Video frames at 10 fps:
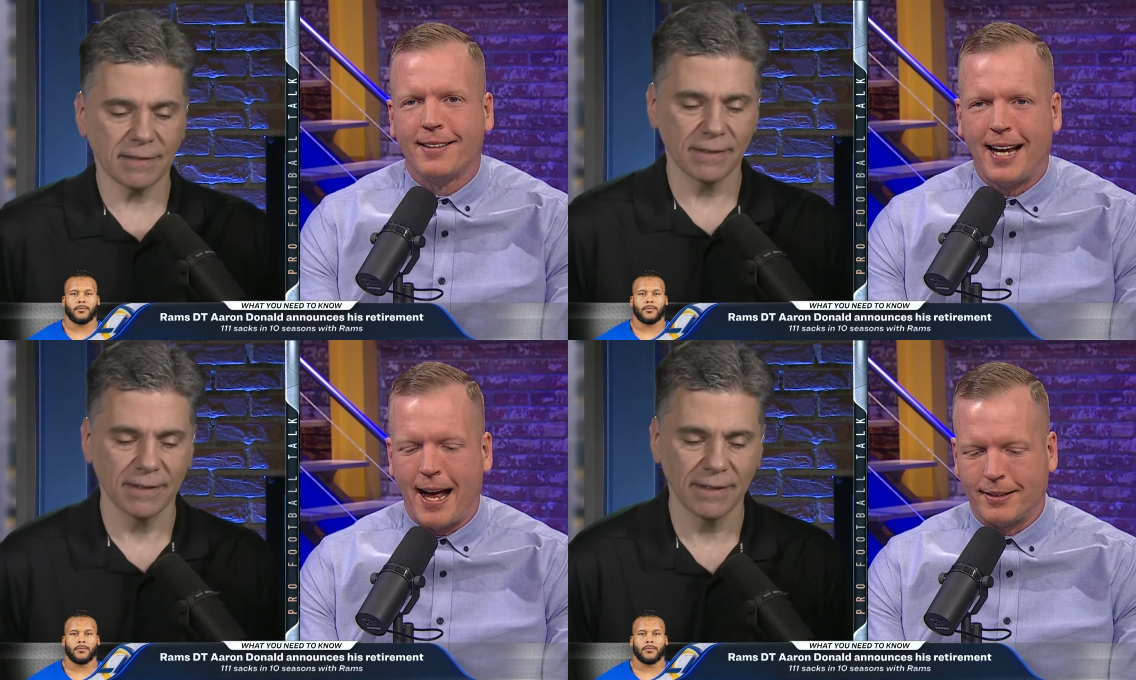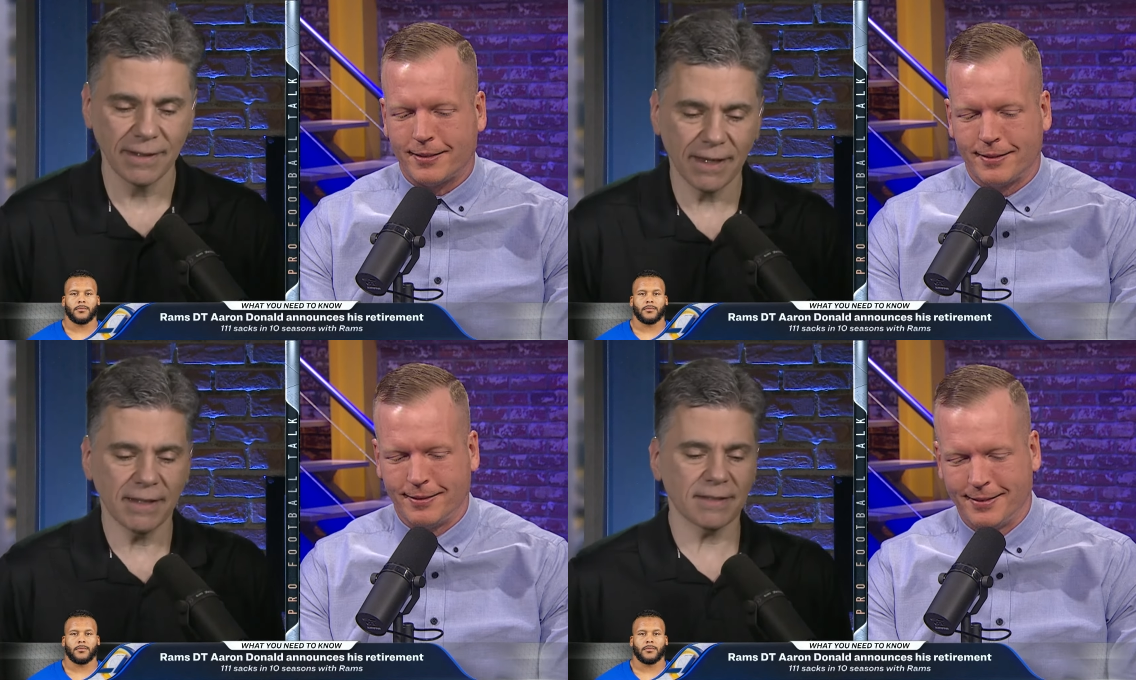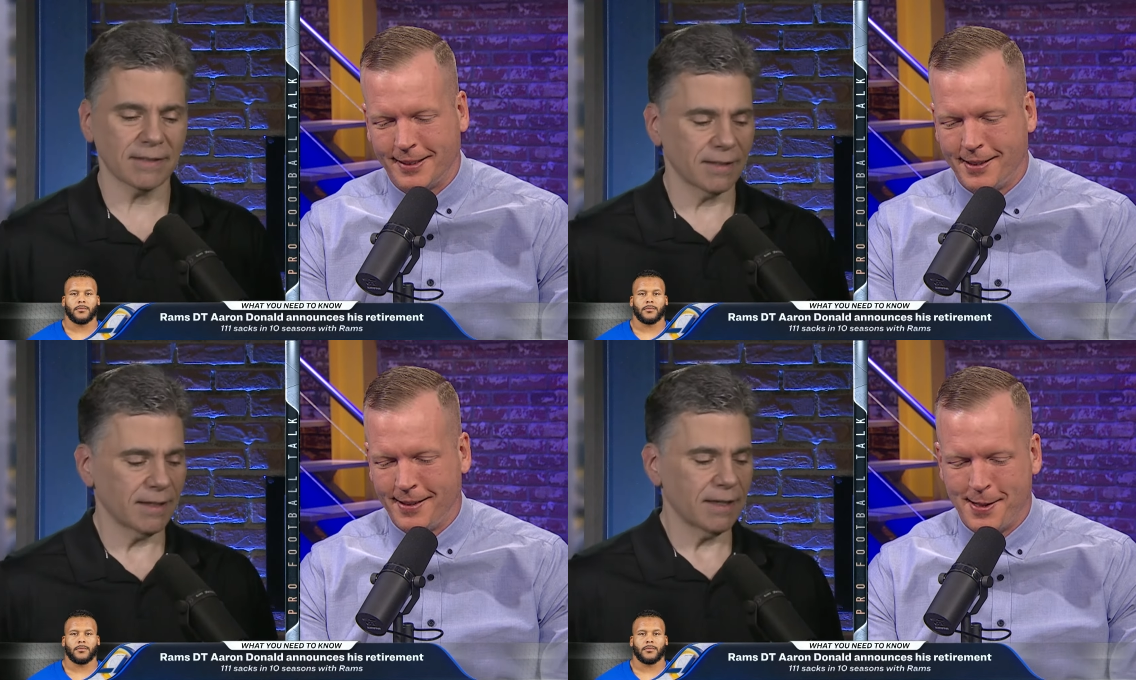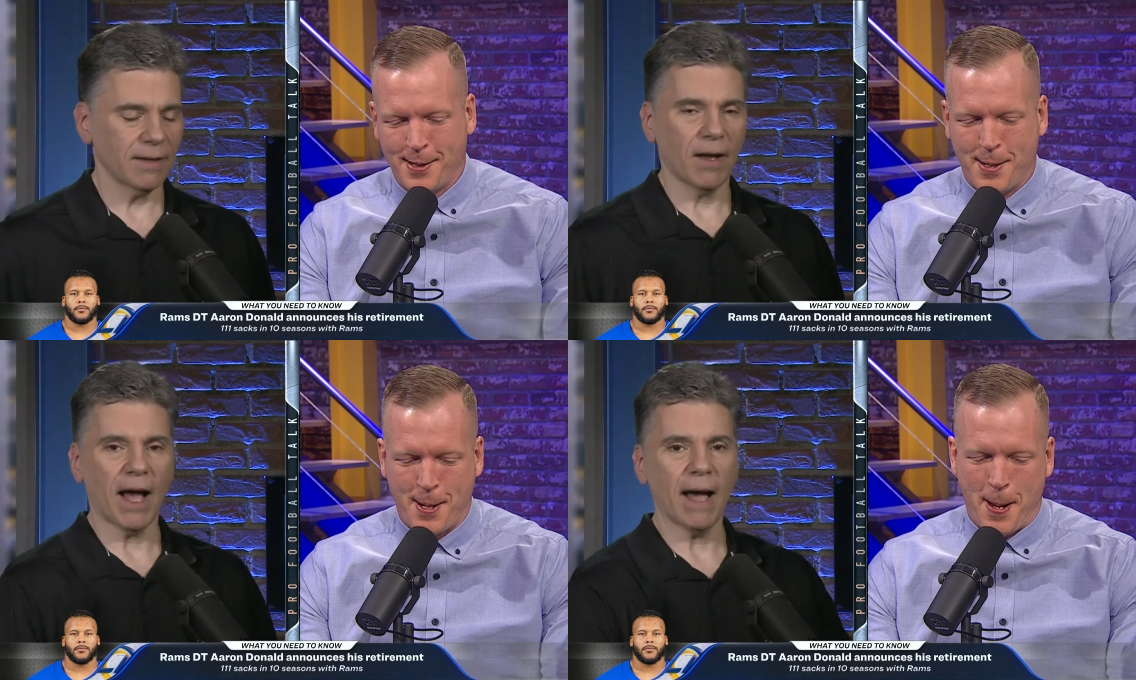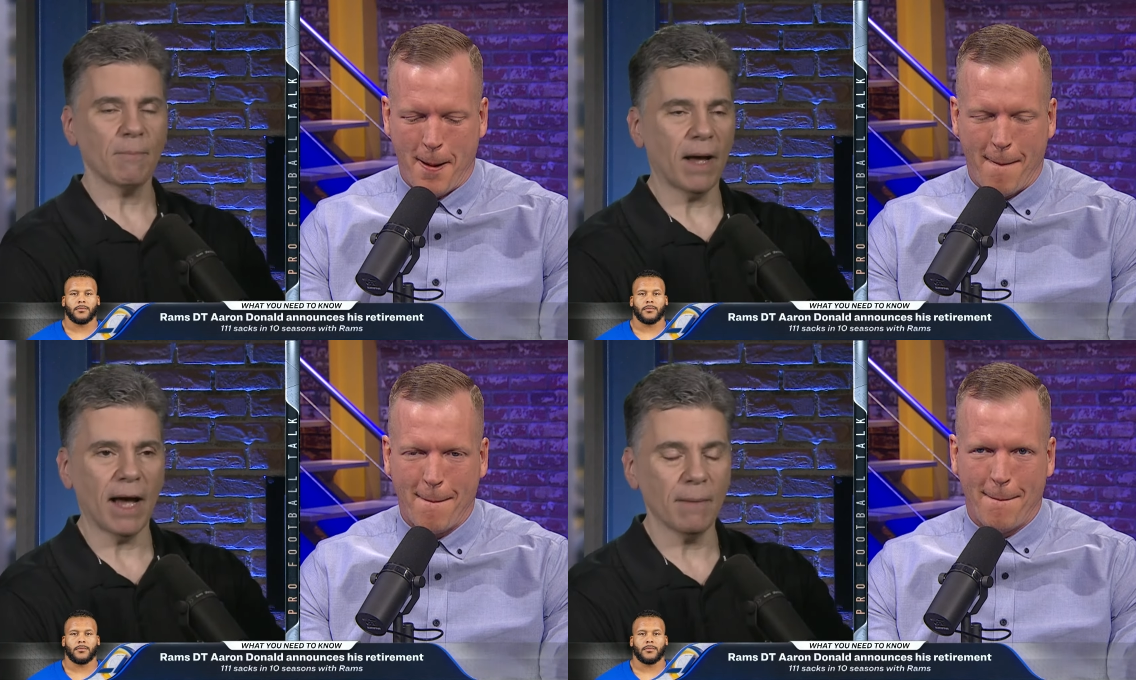Speaker 1: He yes. He's, I'm,
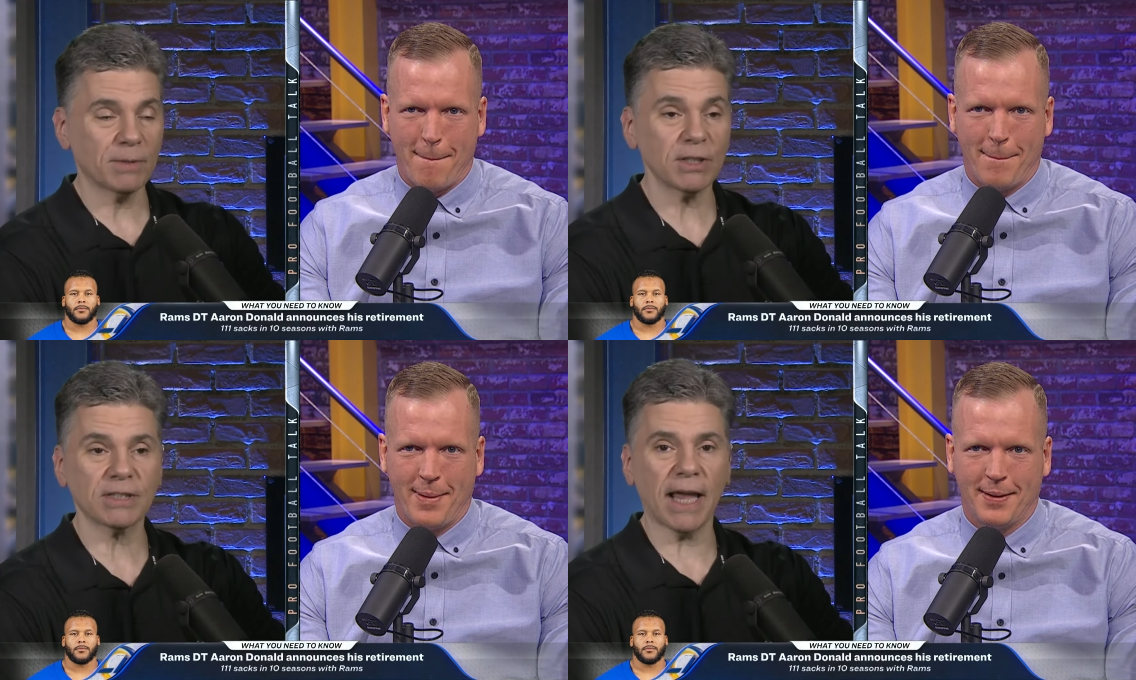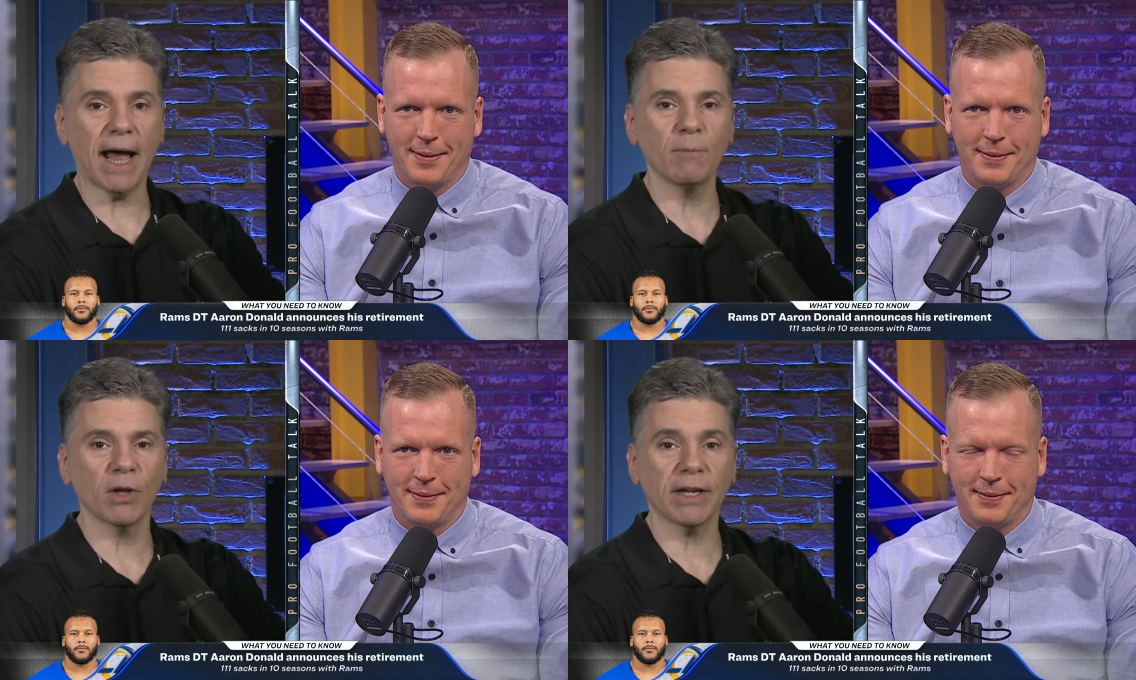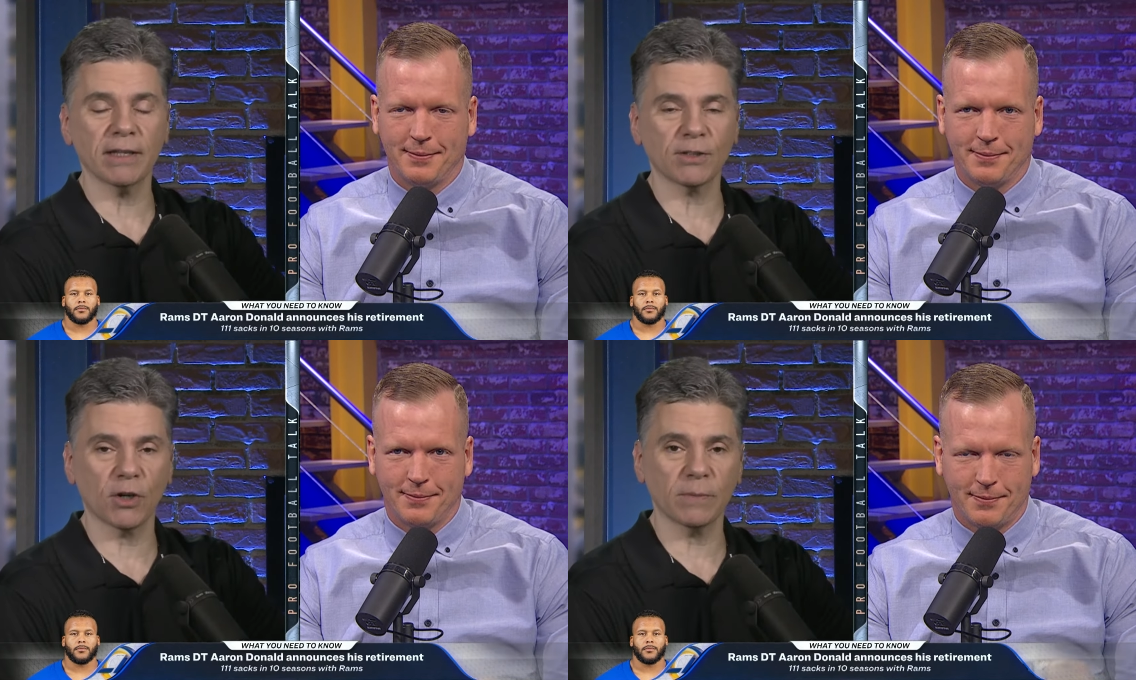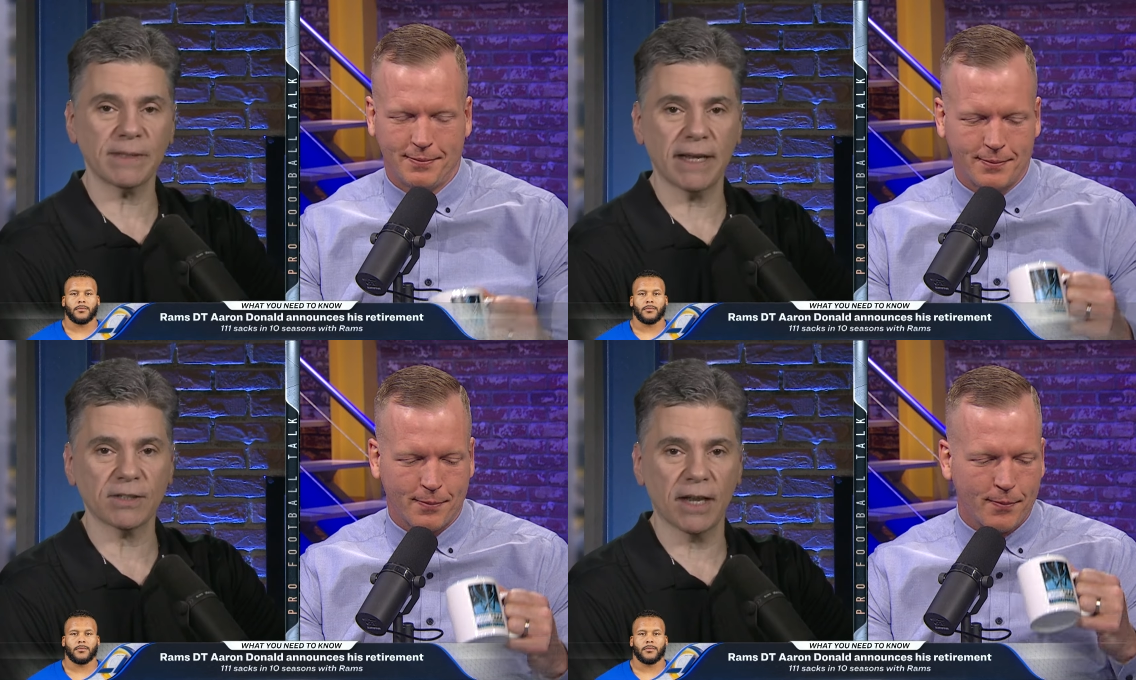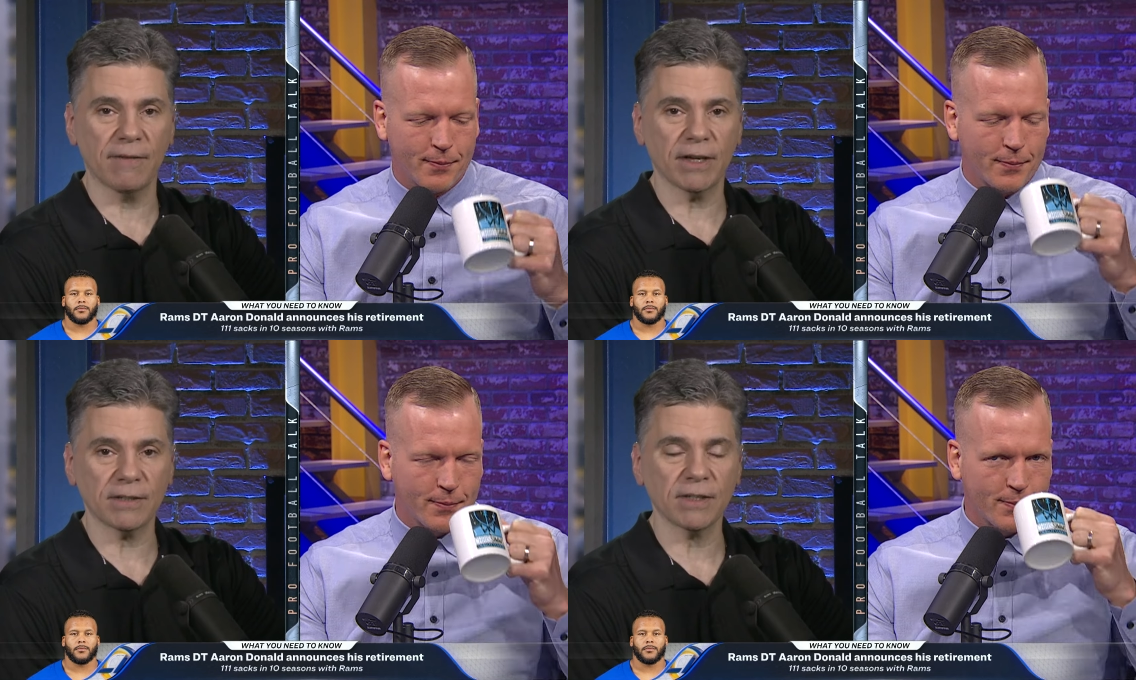I'm just I'm looking at circumstantial
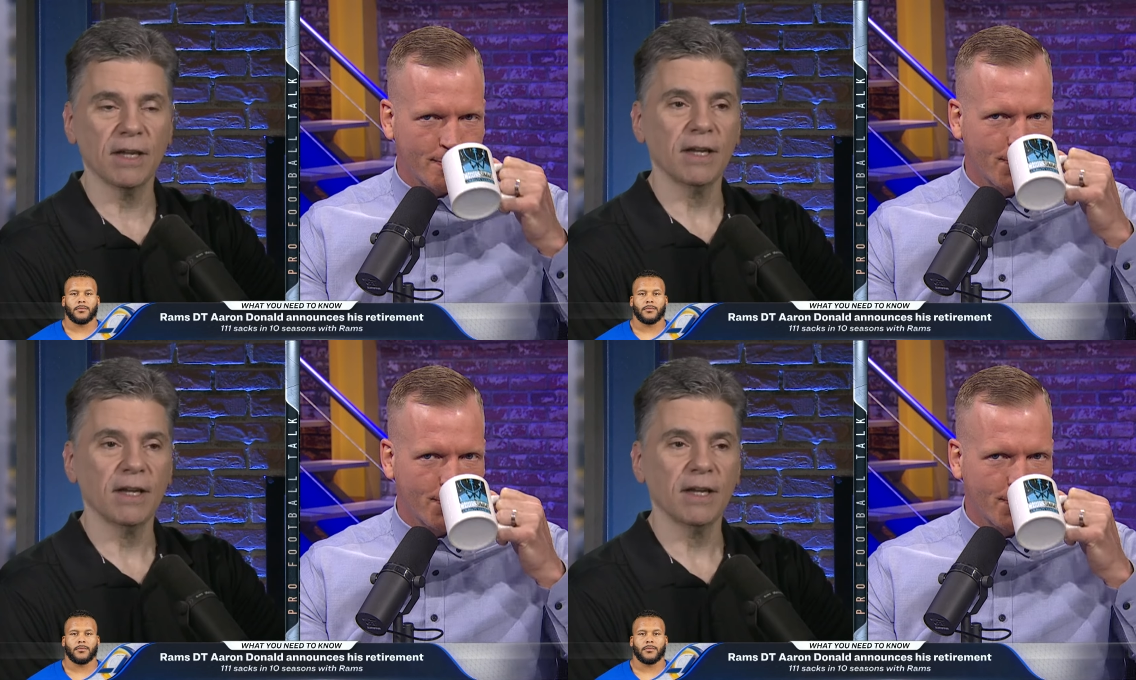evidence.